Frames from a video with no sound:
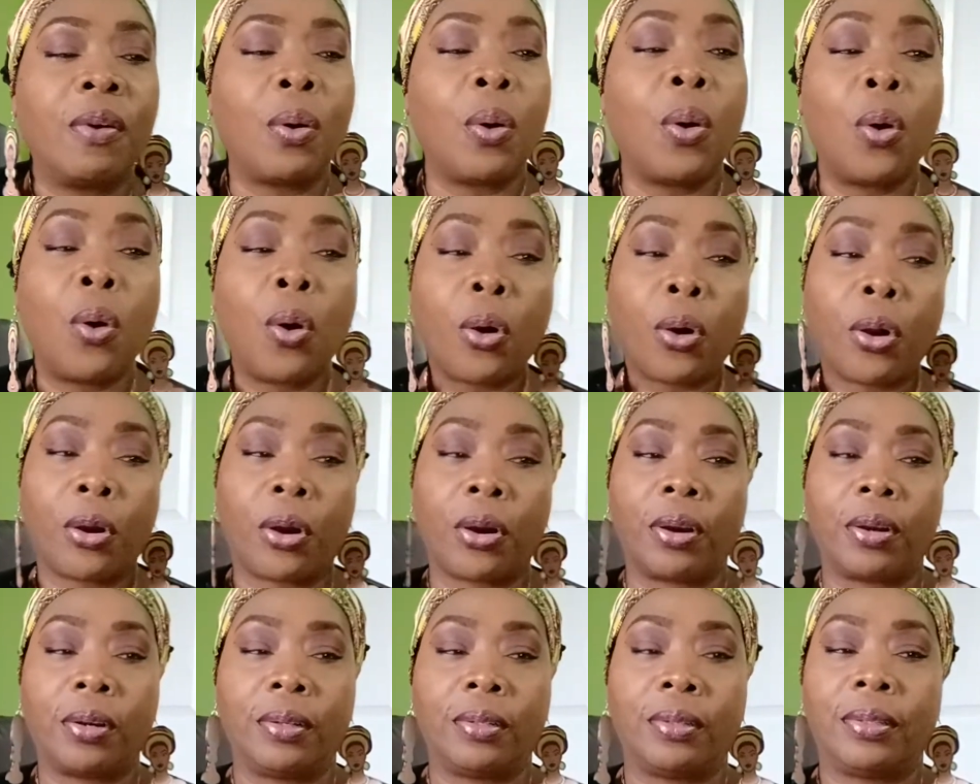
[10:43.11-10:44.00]

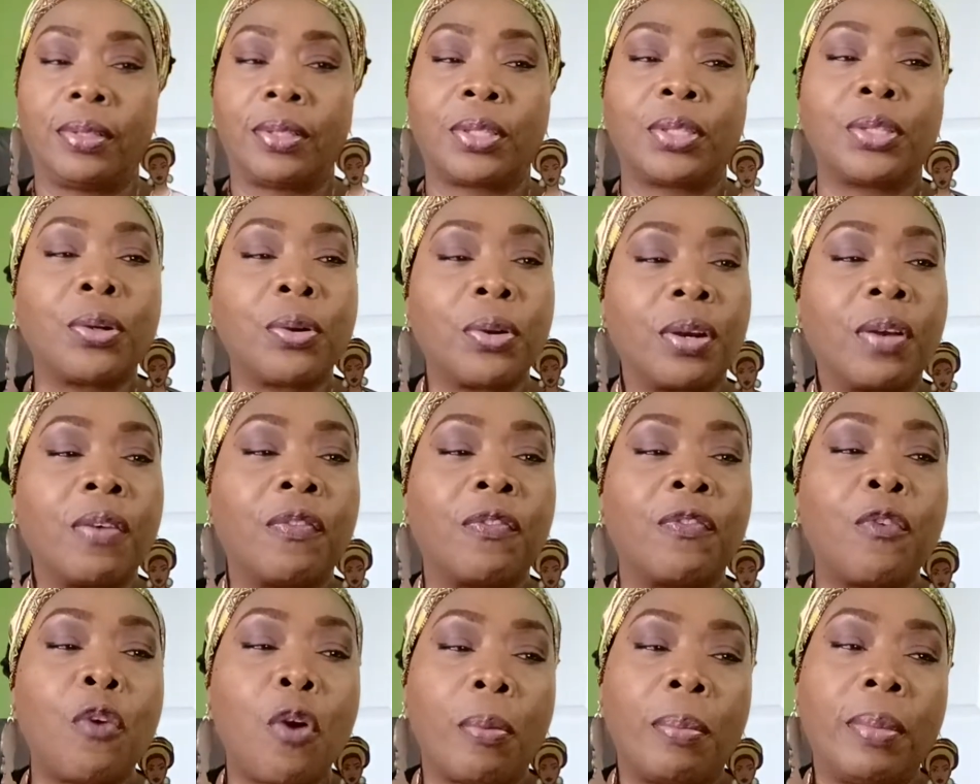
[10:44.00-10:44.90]

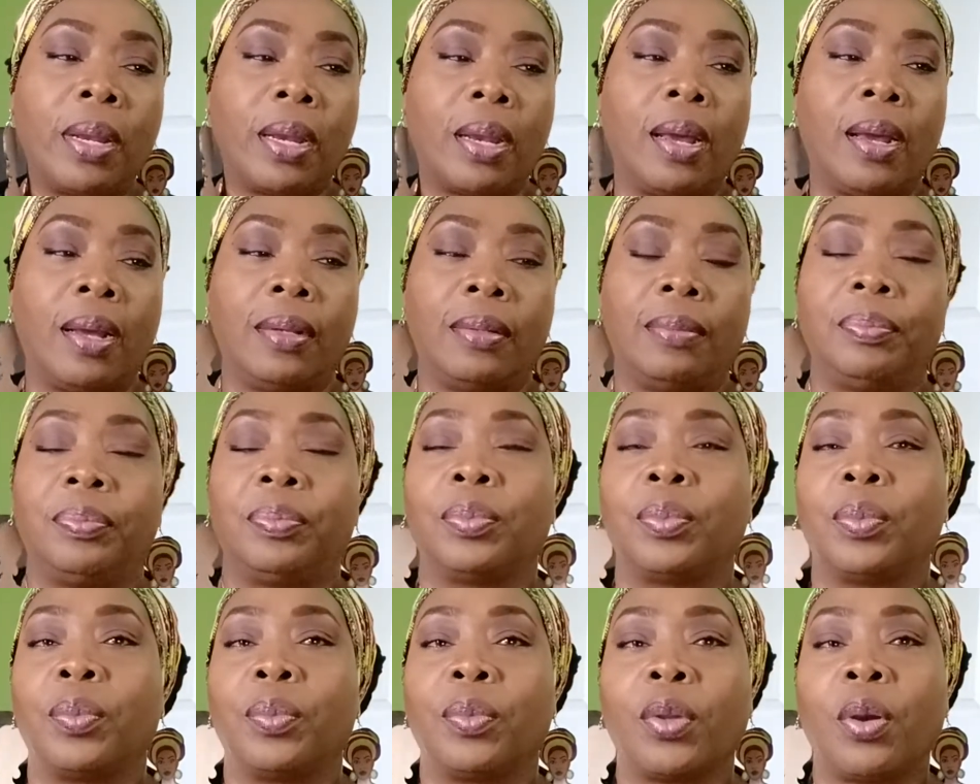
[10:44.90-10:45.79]
formula,
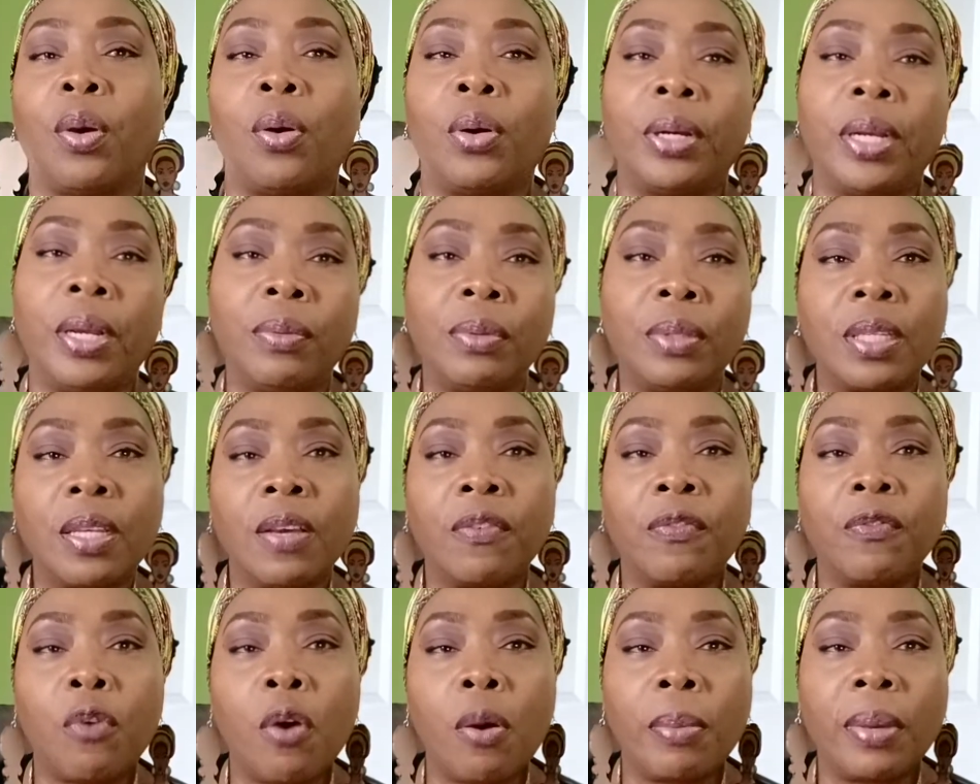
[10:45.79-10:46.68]
or they would say
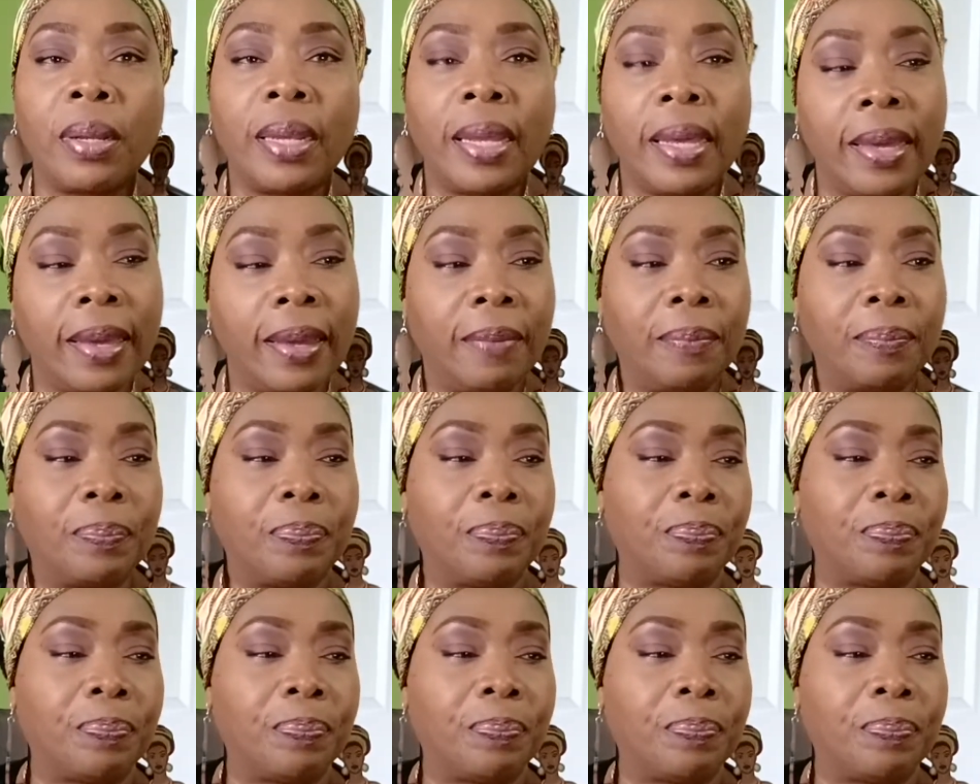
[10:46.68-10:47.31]
formulae.